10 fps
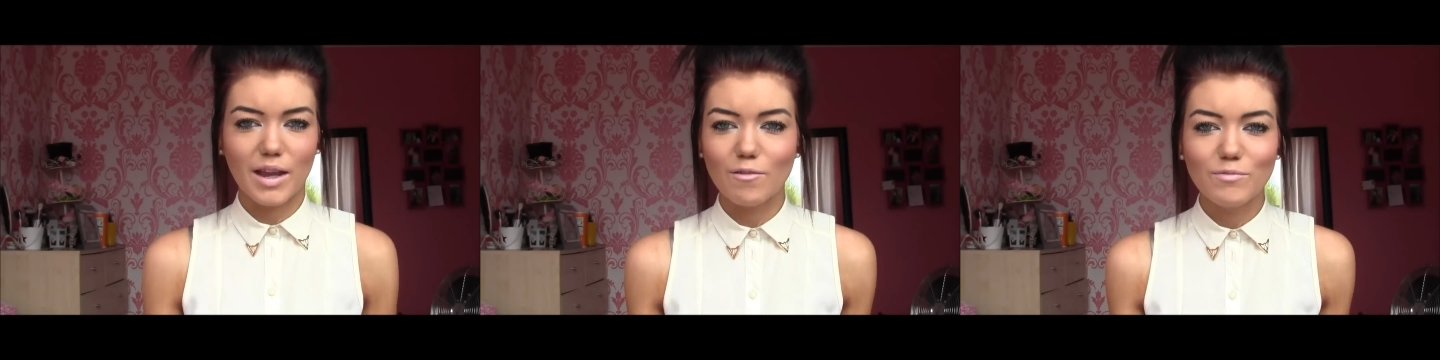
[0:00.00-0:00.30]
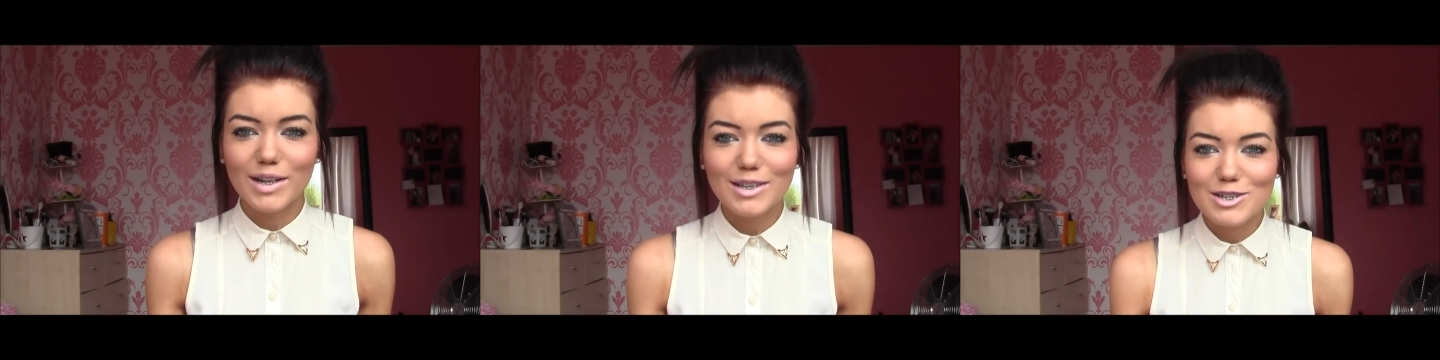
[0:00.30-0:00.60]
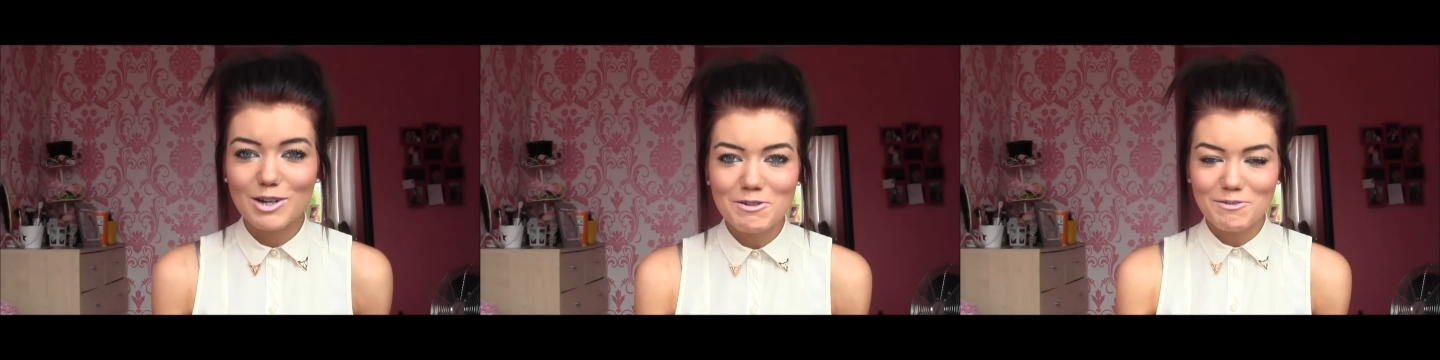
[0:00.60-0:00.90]
I really
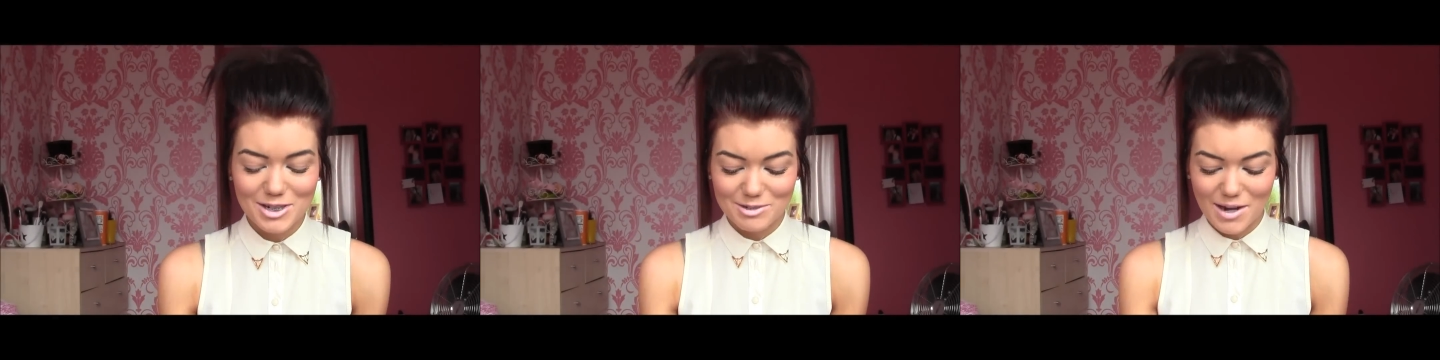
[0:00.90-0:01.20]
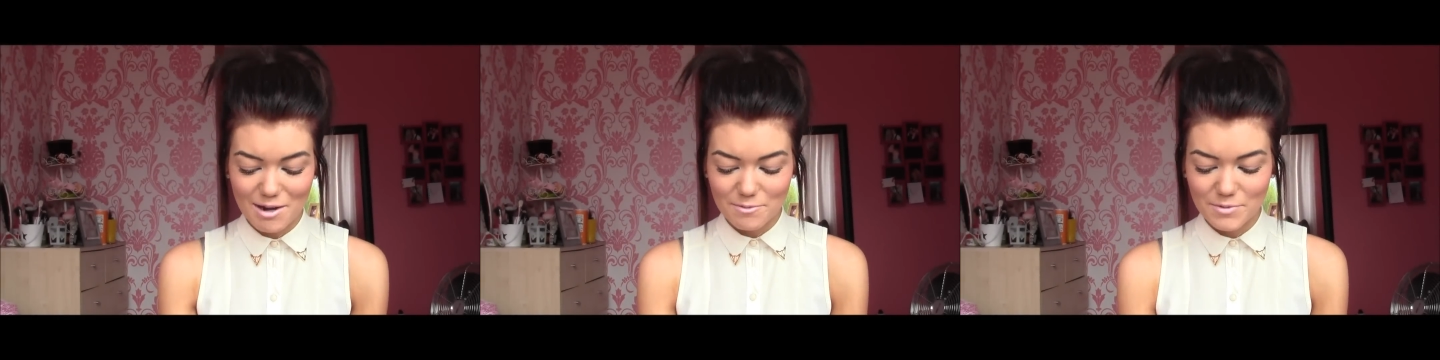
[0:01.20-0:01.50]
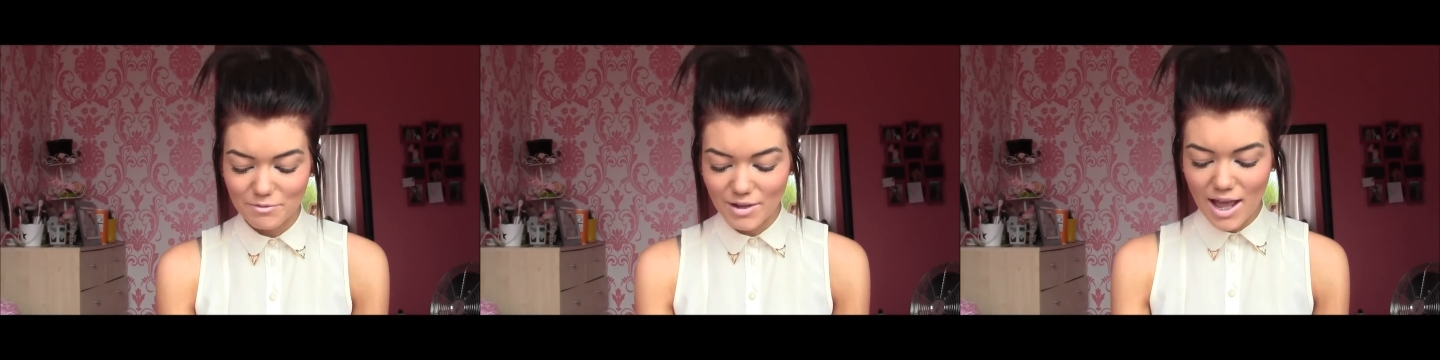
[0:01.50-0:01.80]
don't know what to wear them
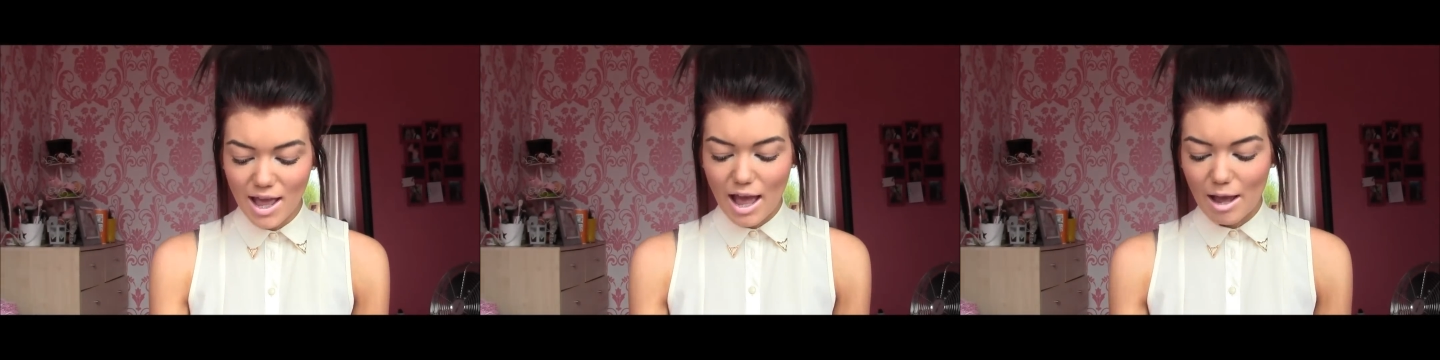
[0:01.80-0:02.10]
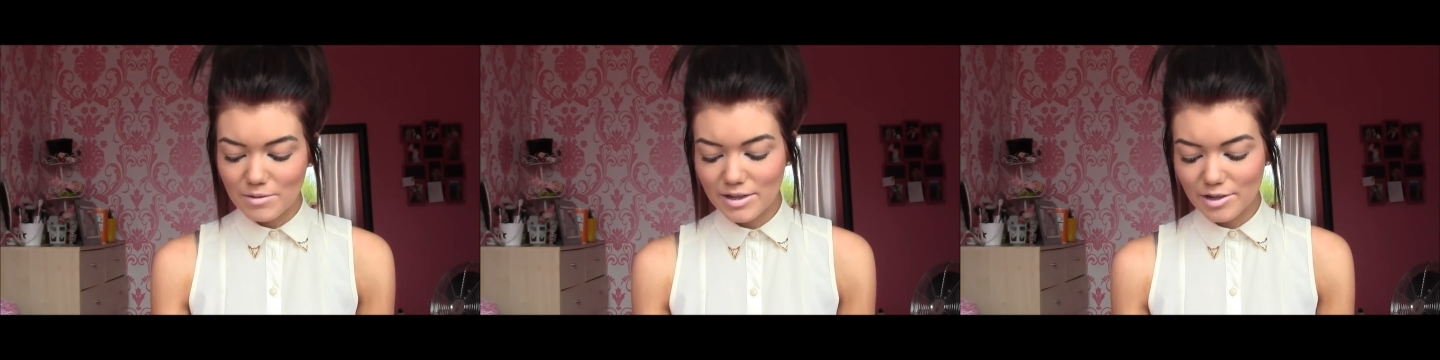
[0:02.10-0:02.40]
with. I mean,